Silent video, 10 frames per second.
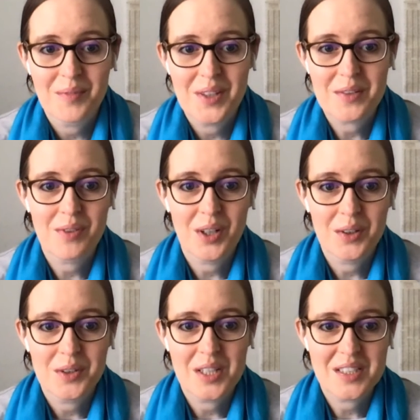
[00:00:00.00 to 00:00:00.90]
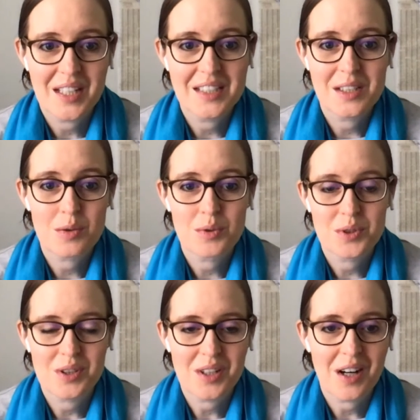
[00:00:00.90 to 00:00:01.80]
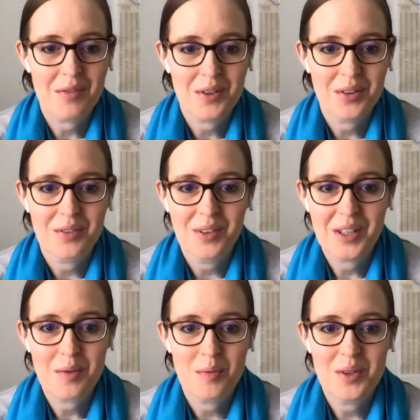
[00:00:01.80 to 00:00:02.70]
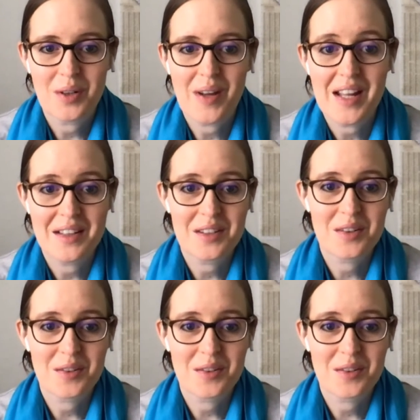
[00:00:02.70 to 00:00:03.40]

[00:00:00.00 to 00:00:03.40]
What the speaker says: this fall as the schools start to offer, like, hey, this